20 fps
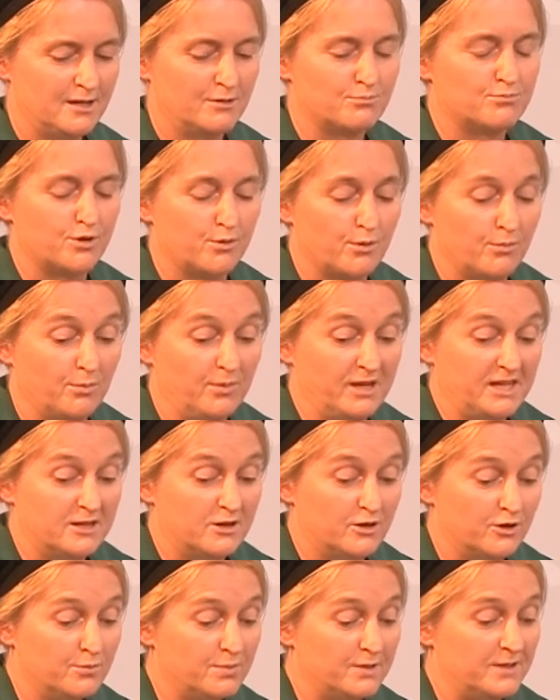probably
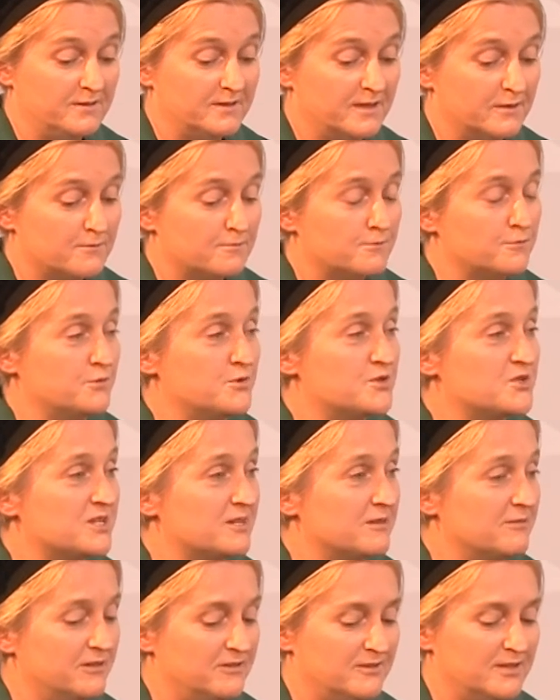hoping that through
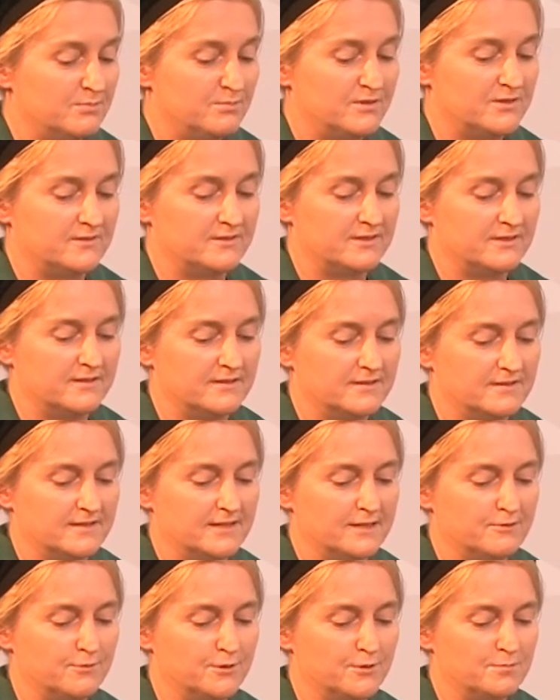serendipity
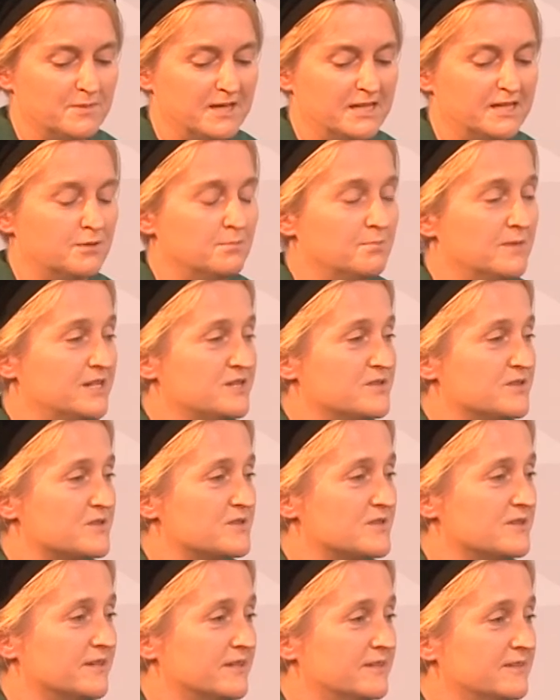they would make a major
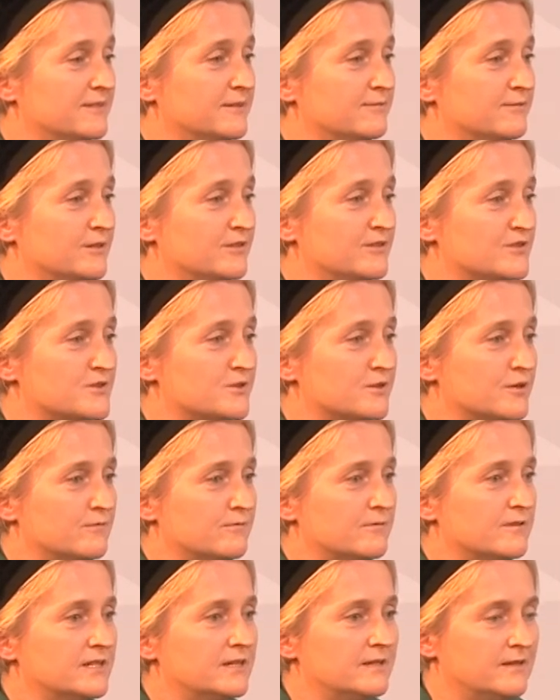scientific
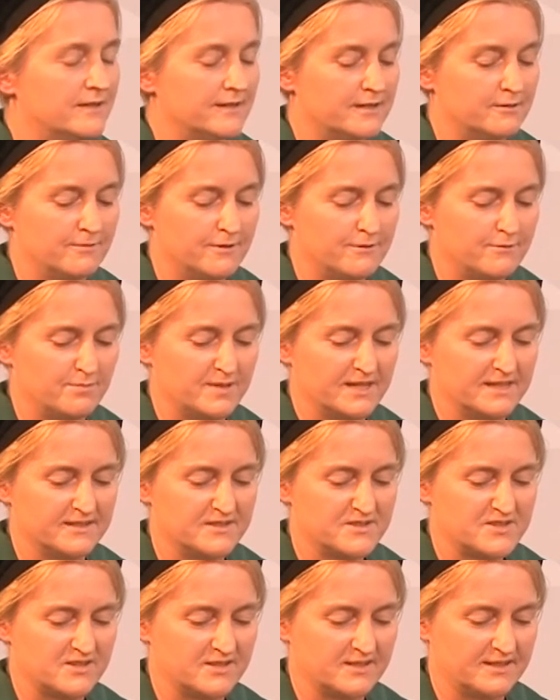discovery, like with
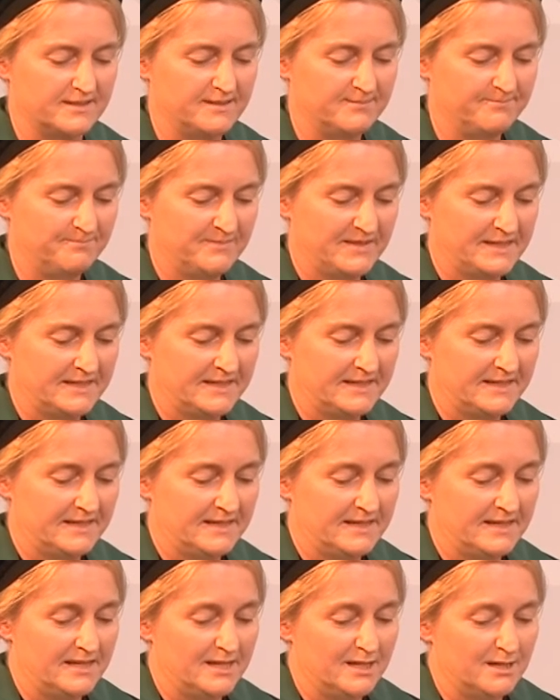penicillin.
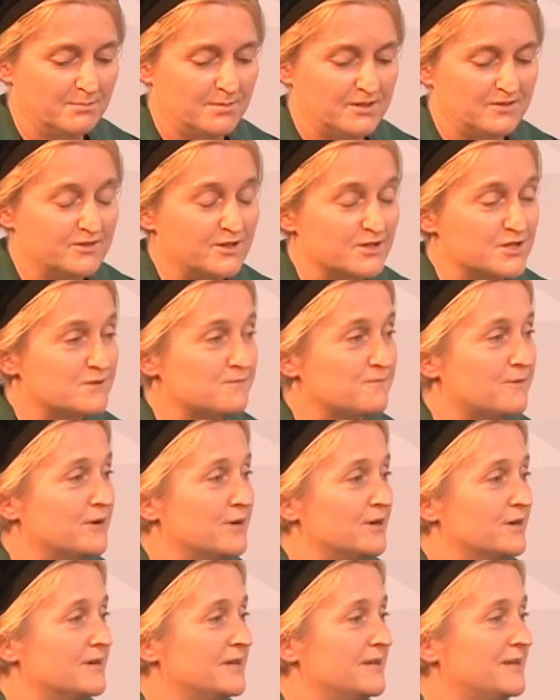But thus
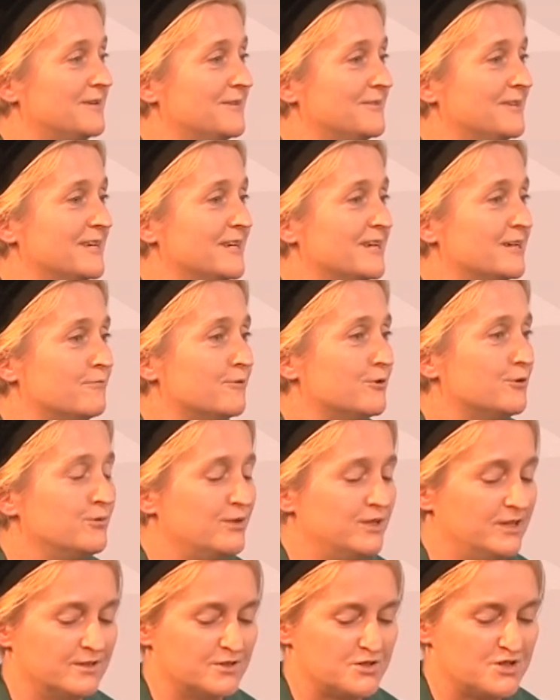far, they have
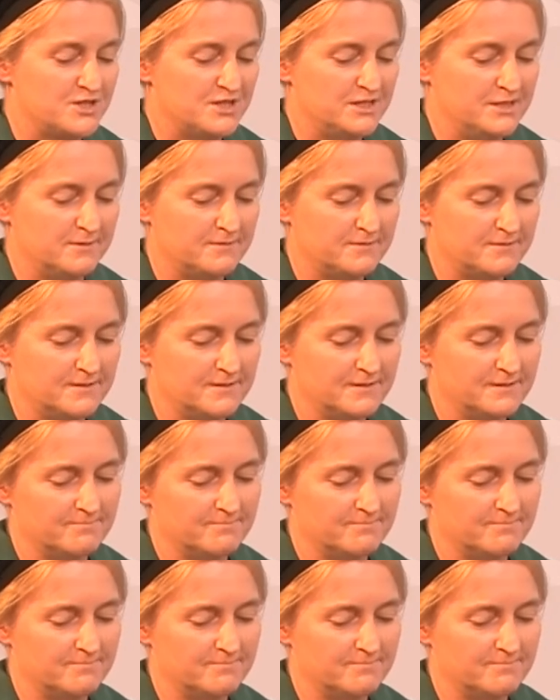only achieved